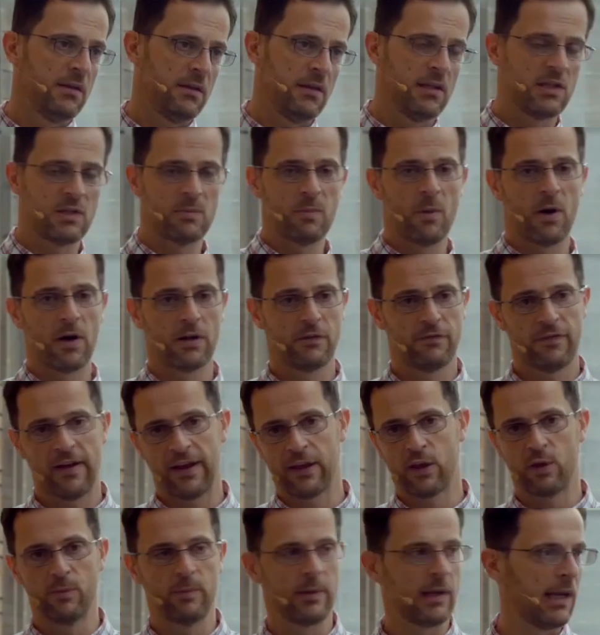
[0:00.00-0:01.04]
the smart
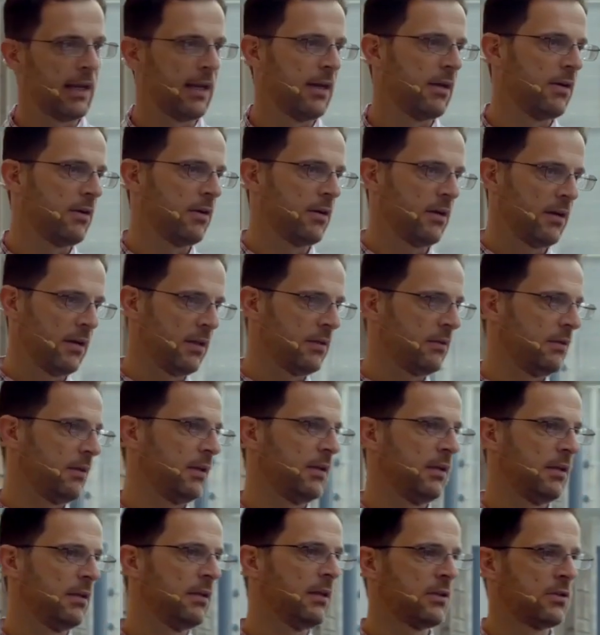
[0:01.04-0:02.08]
vacuum cleaner
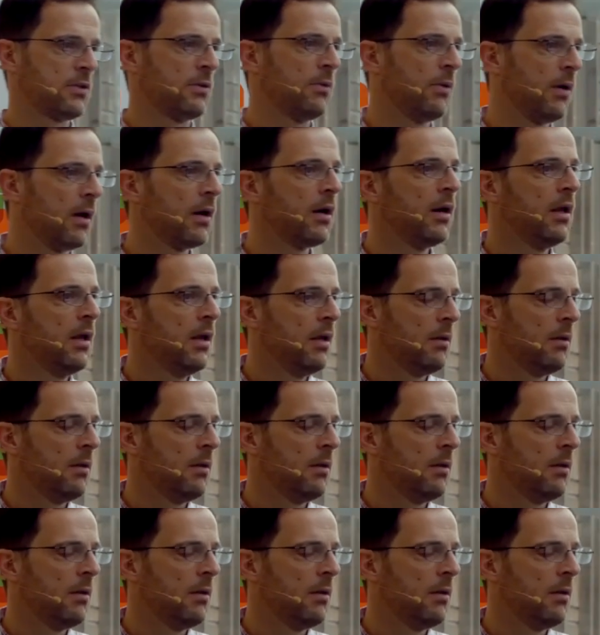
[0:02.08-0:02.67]
and so on.